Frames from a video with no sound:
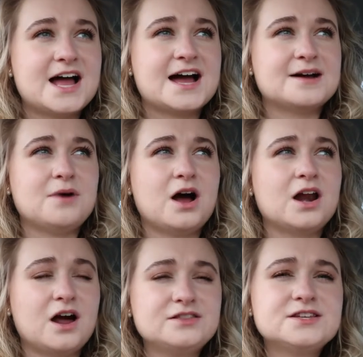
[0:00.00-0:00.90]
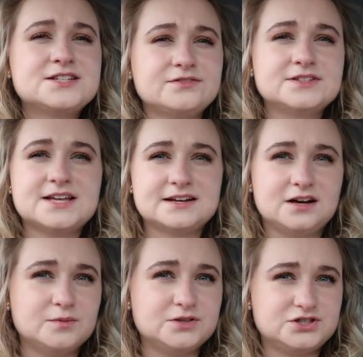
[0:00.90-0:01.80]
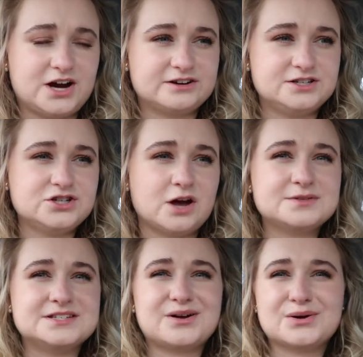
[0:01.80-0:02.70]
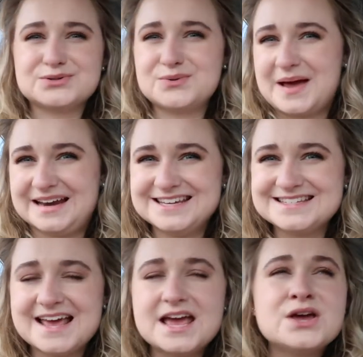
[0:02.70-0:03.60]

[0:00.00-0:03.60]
a lot of the stuff that's ending up in the charity shops is also pennies.